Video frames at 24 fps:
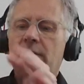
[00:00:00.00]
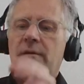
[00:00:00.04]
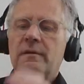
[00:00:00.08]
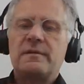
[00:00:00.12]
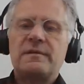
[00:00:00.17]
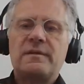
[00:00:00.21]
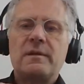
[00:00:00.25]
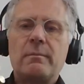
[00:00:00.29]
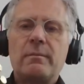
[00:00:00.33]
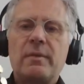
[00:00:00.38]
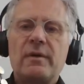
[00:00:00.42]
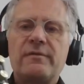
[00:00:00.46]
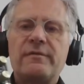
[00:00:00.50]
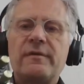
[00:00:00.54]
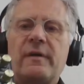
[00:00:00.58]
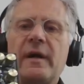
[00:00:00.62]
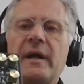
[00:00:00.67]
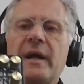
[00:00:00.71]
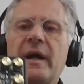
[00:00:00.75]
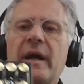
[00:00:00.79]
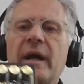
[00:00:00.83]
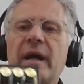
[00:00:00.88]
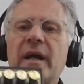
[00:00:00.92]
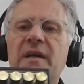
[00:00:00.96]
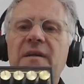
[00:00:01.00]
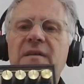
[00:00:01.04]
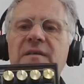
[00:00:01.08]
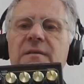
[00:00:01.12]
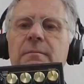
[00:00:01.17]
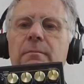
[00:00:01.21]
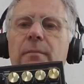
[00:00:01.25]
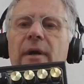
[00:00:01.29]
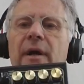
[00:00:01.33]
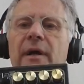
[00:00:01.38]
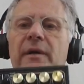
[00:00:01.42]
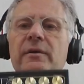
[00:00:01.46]
Simplifier X,
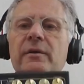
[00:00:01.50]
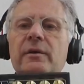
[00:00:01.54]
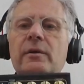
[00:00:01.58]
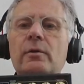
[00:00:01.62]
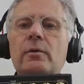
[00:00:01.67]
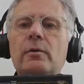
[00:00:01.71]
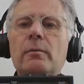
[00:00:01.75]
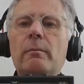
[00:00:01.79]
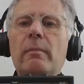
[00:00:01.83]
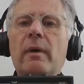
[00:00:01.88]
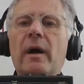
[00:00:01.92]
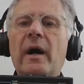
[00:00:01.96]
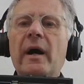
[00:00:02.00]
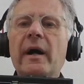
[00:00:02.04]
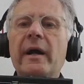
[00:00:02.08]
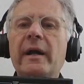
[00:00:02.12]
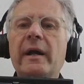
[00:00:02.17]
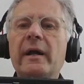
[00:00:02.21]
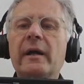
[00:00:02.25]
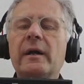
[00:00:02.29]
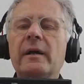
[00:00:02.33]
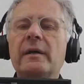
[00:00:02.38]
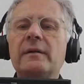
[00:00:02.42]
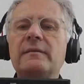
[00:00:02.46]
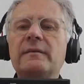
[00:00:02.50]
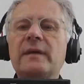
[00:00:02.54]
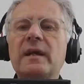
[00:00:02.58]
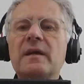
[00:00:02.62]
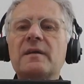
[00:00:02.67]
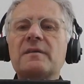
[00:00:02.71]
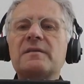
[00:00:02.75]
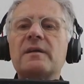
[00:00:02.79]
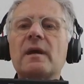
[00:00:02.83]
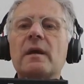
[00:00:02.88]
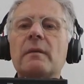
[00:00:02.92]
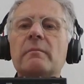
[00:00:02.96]
brand new by
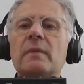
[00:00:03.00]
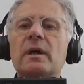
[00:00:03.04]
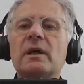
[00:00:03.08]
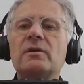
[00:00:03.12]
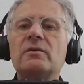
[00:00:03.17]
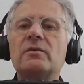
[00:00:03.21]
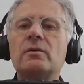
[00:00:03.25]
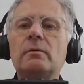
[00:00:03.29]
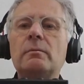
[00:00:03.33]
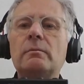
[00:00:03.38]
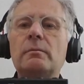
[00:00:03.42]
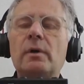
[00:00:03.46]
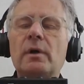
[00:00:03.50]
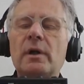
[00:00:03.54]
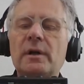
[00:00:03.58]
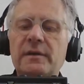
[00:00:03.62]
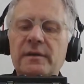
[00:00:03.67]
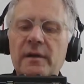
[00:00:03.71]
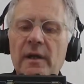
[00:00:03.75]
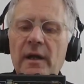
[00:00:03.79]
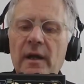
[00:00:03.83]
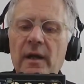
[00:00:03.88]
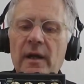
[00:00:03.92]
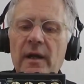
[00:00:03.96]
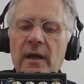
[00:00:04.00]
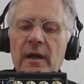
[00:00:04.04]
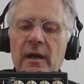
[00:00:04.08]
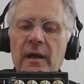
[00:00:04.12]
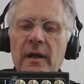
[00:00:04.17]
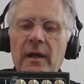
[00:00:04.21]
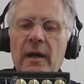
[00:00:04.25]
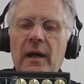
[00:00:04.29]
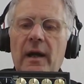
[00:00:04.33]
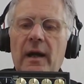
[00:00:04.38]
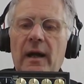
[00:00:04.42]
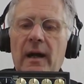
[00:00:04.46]
DSM and Humboldt.
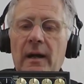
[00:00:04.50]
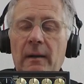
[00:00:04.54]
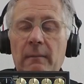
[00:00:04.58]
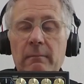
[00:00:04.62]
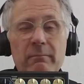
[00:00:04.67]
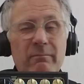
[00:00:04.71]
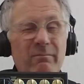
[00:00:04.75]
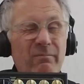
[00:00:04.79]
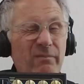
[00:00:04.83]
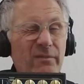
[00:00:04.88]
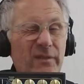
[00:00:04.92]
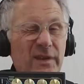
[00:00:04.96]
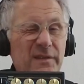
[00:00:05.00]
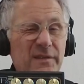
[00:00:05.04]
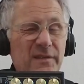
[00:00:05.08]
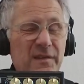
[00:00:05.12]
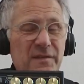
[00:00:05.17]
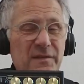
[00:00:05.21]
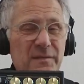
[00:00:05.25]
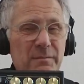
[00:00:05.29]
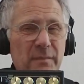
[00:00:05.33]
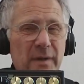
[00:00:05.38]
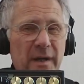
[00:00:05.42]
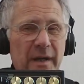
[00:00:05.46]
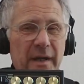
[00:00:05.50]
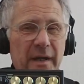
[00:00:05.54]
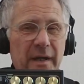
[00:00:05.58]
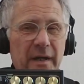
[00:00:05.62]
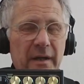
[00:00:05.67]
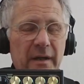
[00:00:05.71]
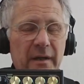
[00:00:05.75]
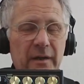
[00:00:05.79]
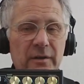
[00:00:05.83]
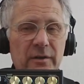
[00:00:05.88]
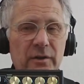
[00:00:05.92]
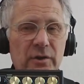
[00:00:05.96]
This is my
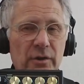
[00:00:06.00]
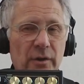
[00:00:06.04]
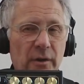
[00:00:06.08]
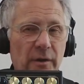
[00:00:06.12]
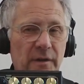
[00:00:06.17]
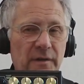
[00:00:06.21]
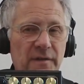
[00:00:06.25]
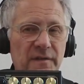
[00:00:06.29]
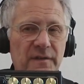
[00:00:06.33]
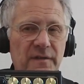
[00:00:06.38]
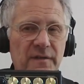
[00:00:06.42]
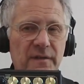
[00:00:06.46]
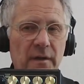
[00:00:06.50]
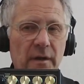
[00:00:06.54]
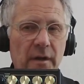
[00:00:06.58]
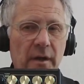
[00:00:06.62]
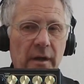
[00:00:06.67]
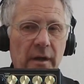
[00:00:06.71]
choice